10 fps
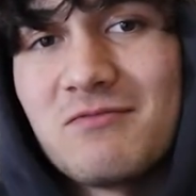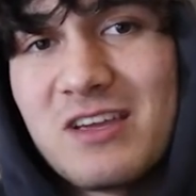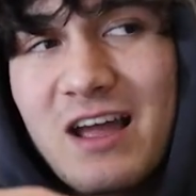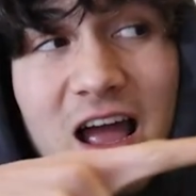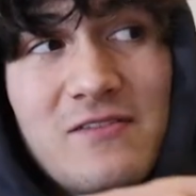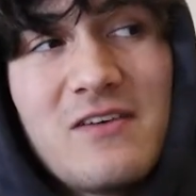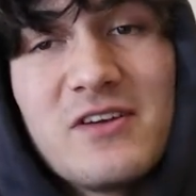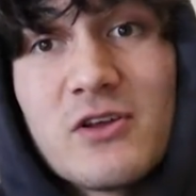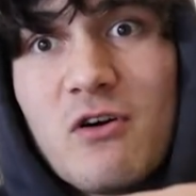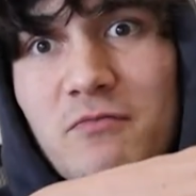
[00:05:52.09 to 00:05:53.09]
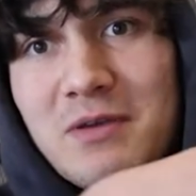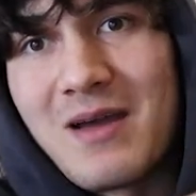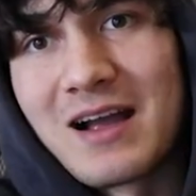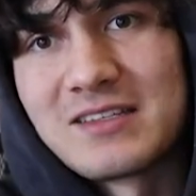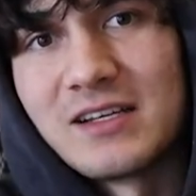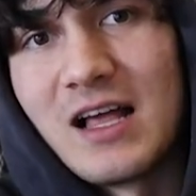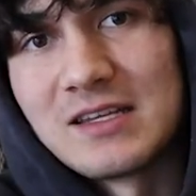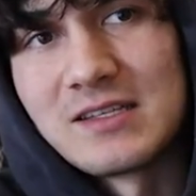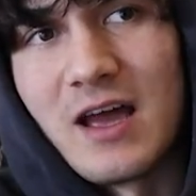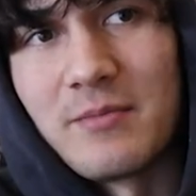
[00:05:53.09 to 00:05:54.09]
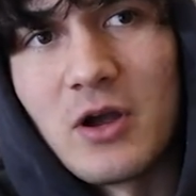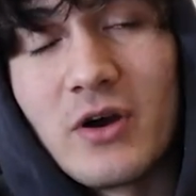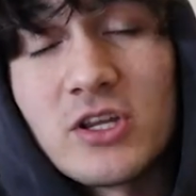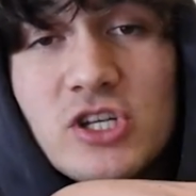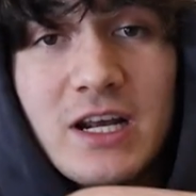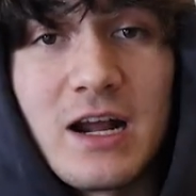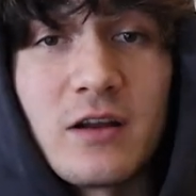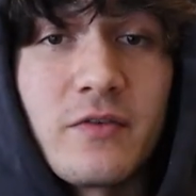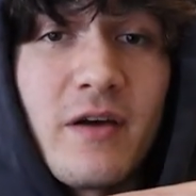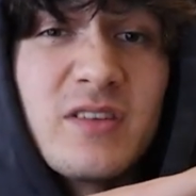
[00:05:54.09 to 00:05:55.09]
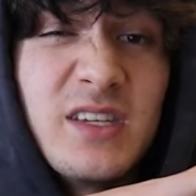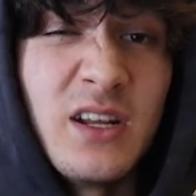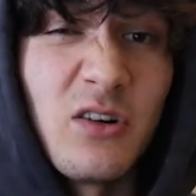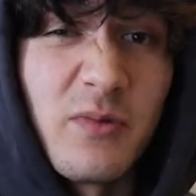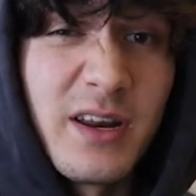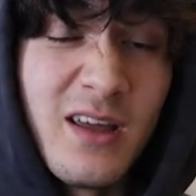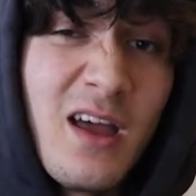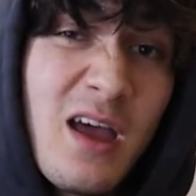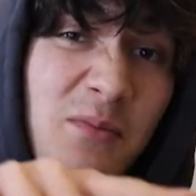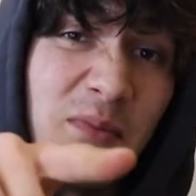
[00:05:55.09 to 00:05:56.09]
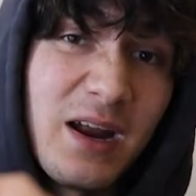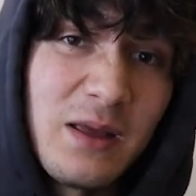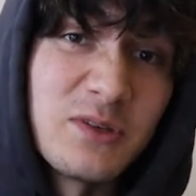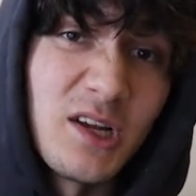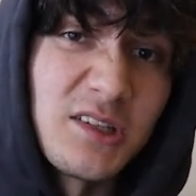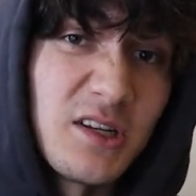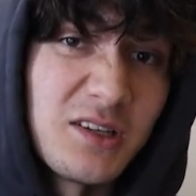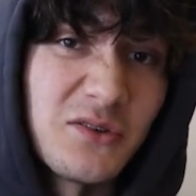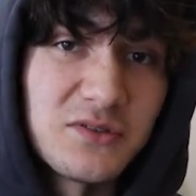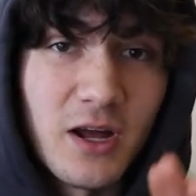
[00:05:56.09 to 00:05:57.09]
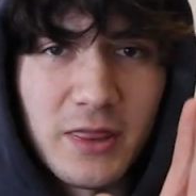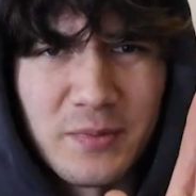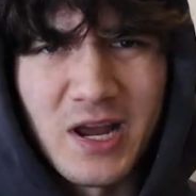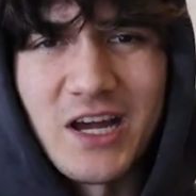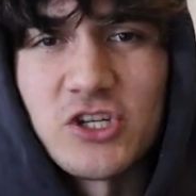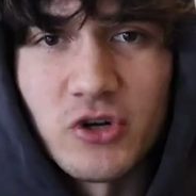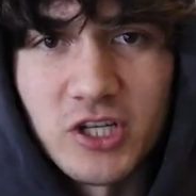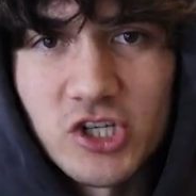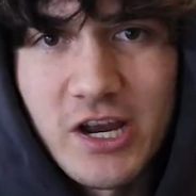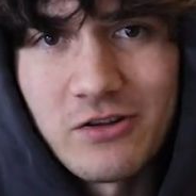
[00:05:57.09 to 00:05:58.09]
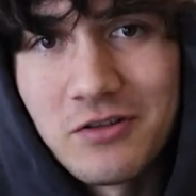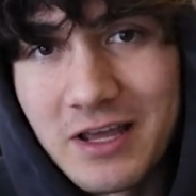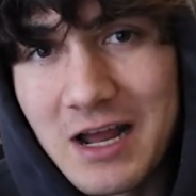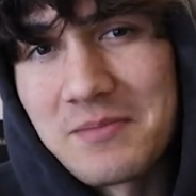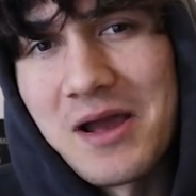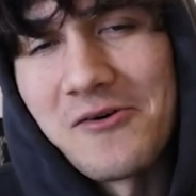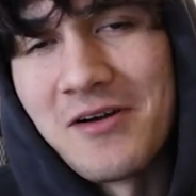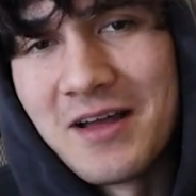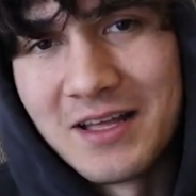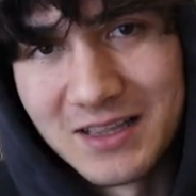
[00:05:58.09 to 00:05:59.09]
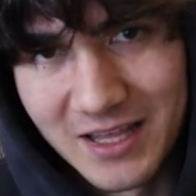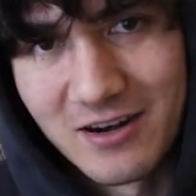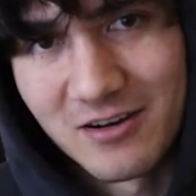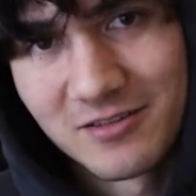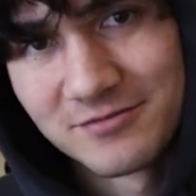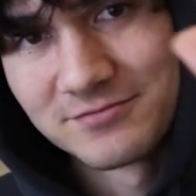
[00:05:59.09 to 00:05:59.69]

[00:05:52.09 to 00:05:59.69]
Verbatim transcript: of me, I have that video of me maxing last time. Go ahead and check it out if you haven't seen it already. My name is Austin Hustles on the Makai Strength channel, and I'm out. Later.